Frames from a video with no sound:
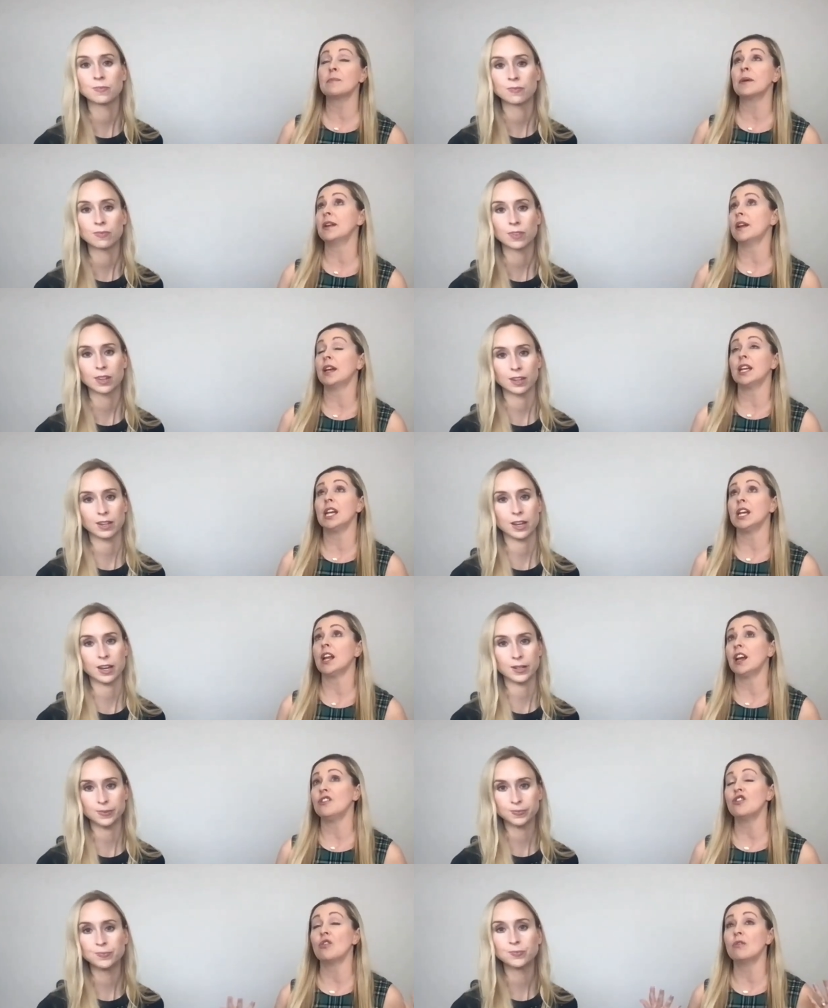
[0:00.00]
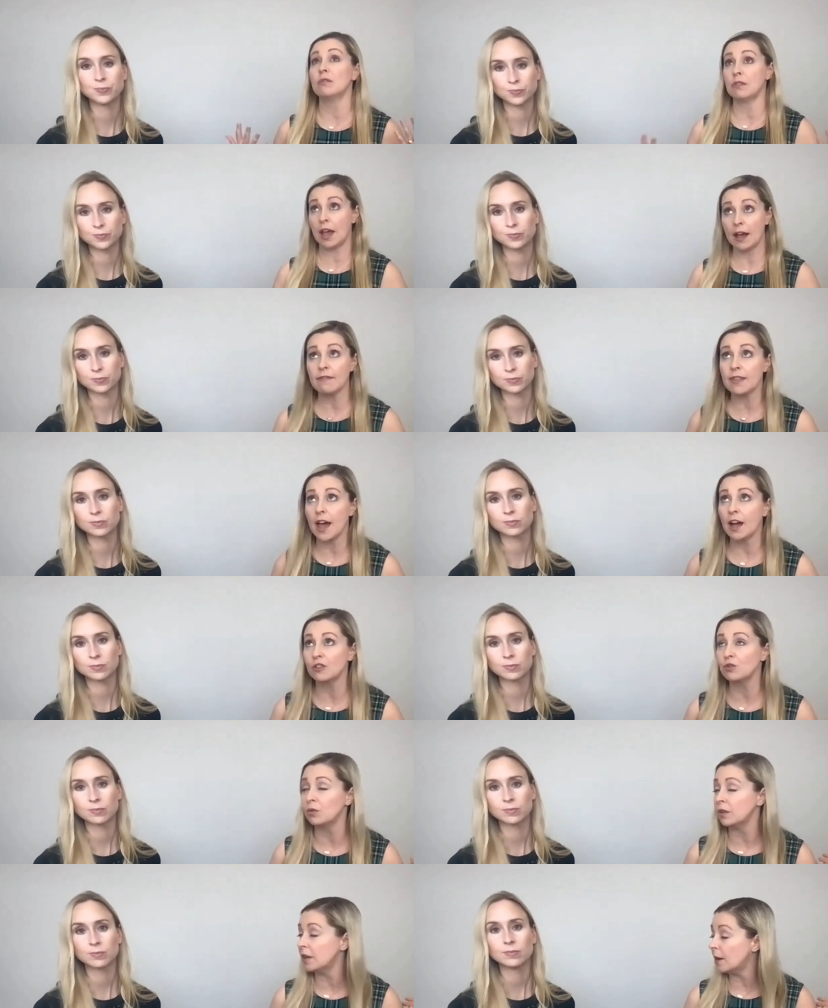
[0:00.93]
Speaker 1: But again, I don't have the
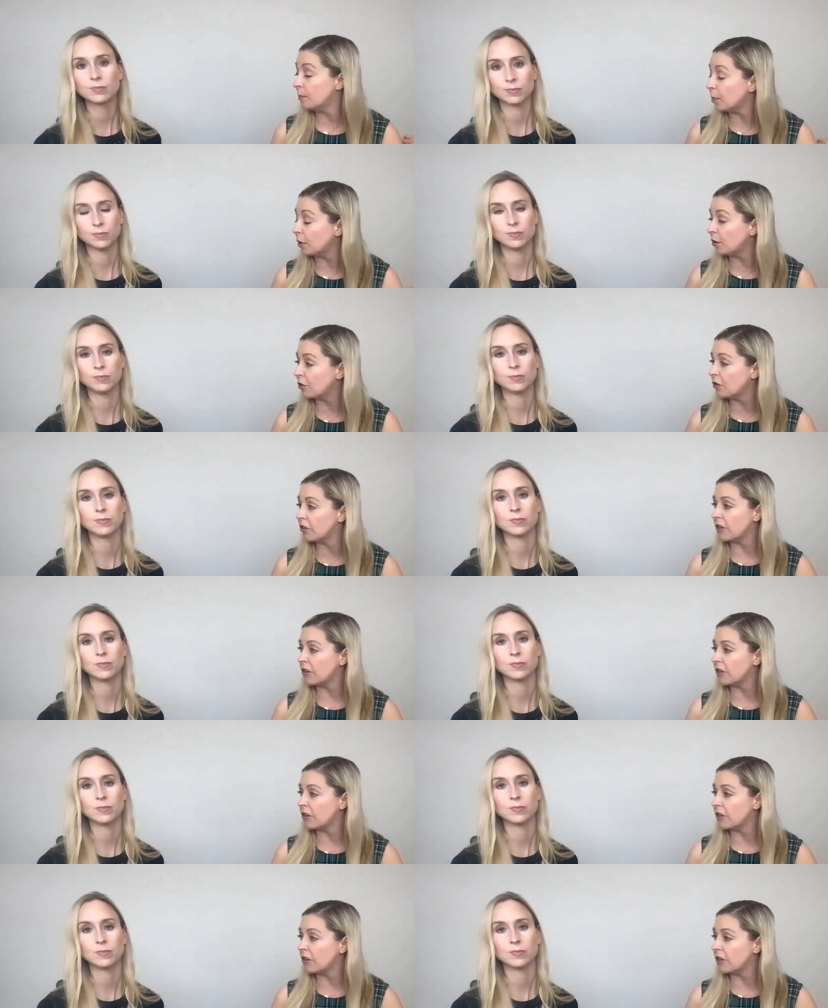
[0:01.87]
actual numbers.